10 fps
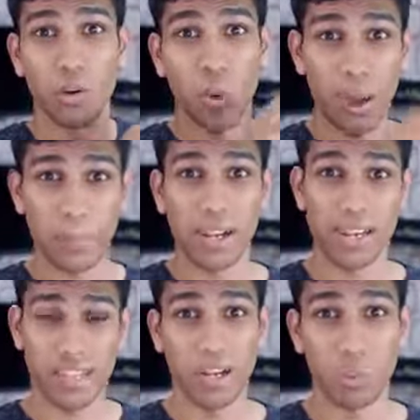in a
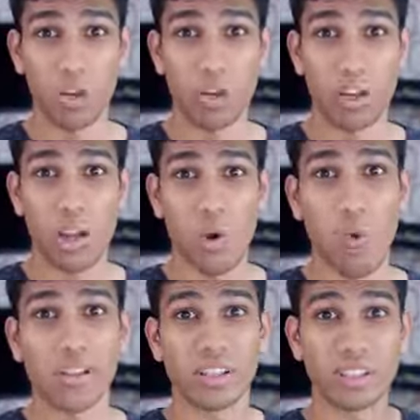web-like network
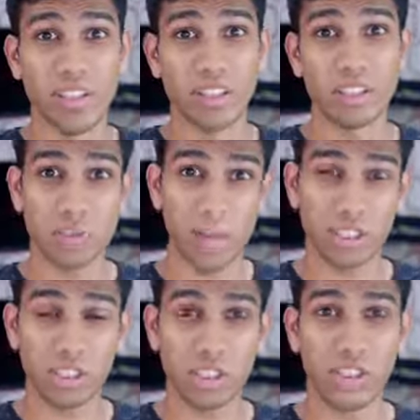where the sender's
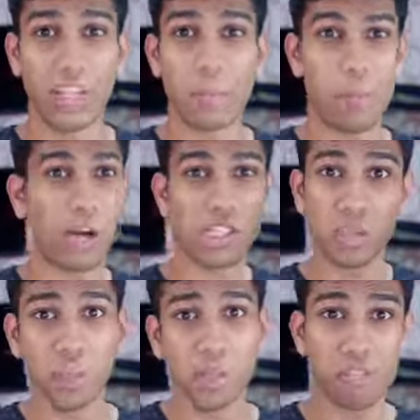message can take
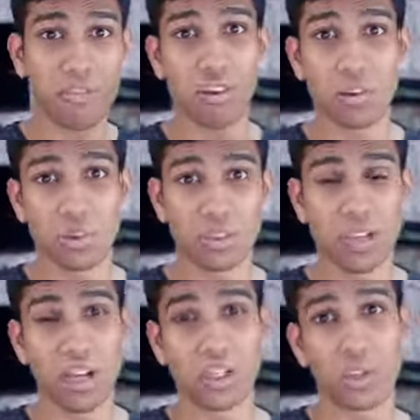multiple different routes
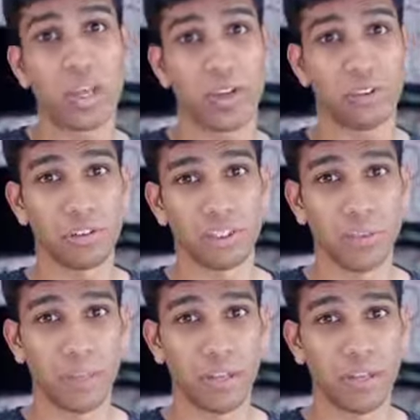to get to the
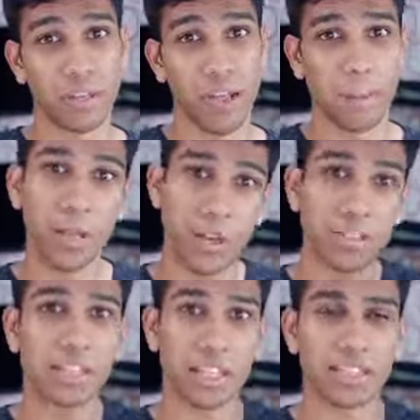recipient.
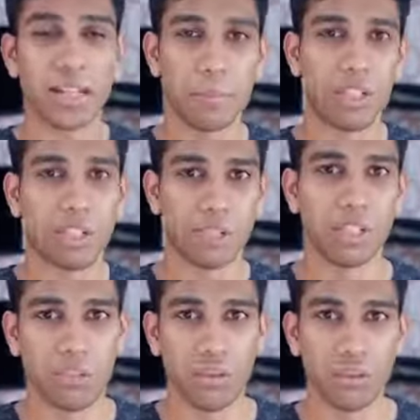Because it can take multiple
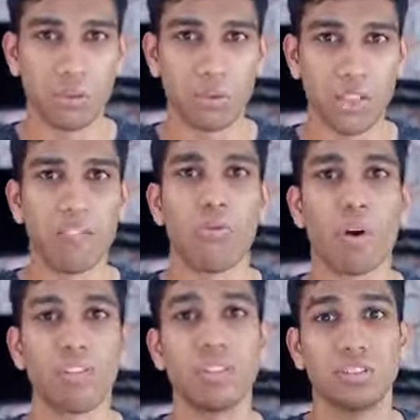different routes, if
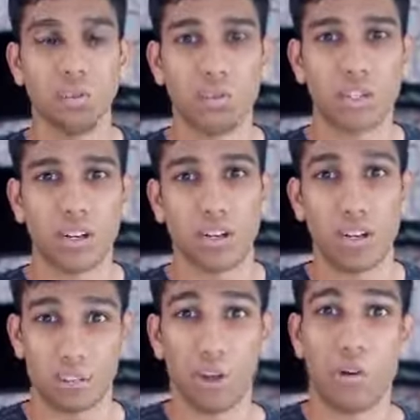one of these routes are
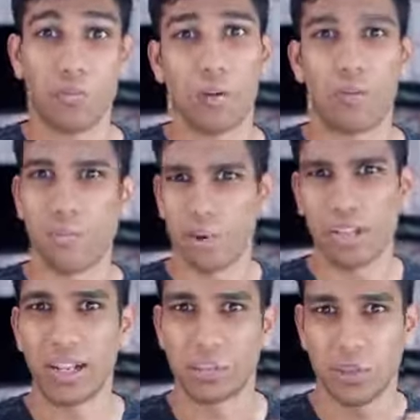cut off, or if one of
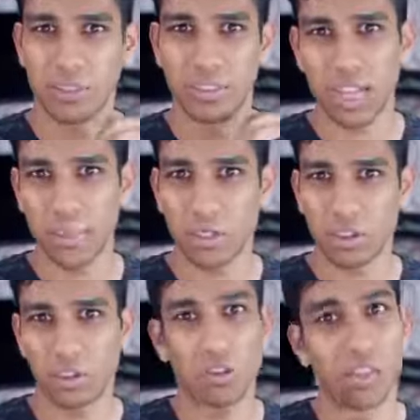the electronics is
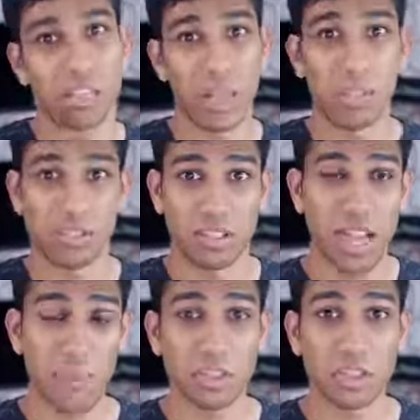damaged or the cables are
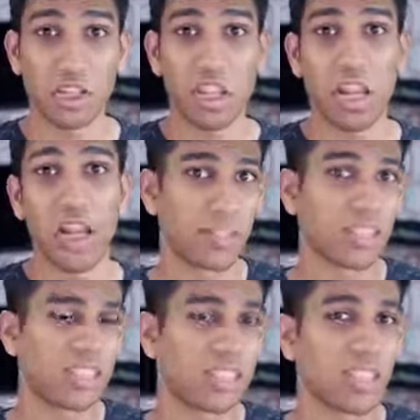damaged, the
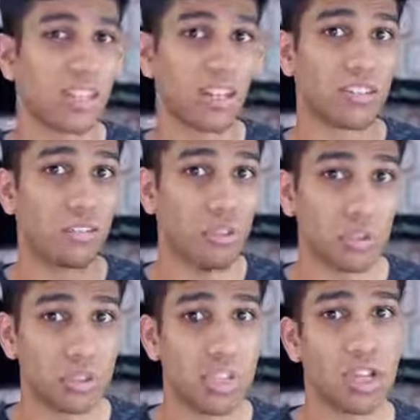message can take another
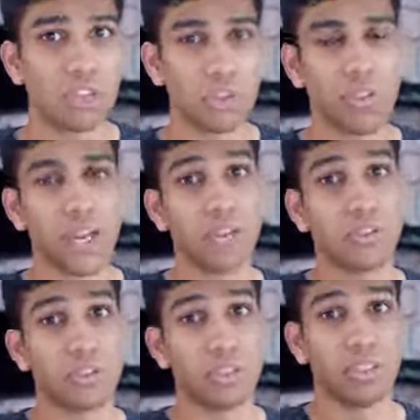route to
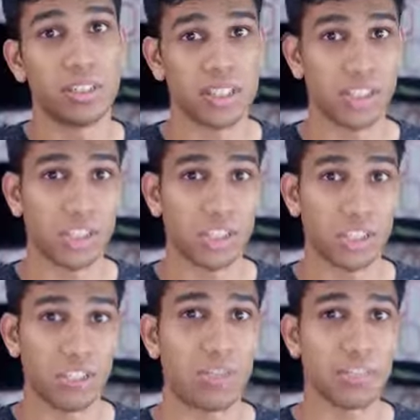get to the
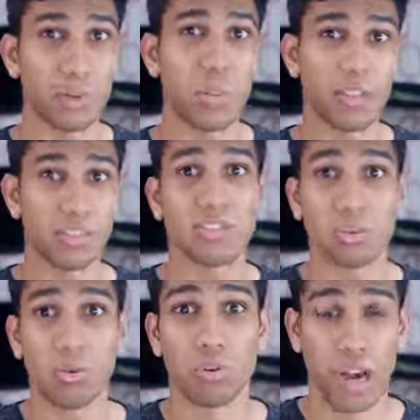destination. This is what makes it
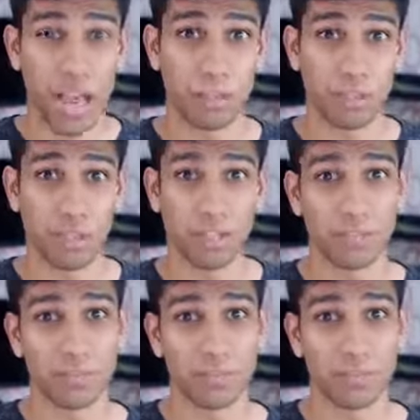so reliable.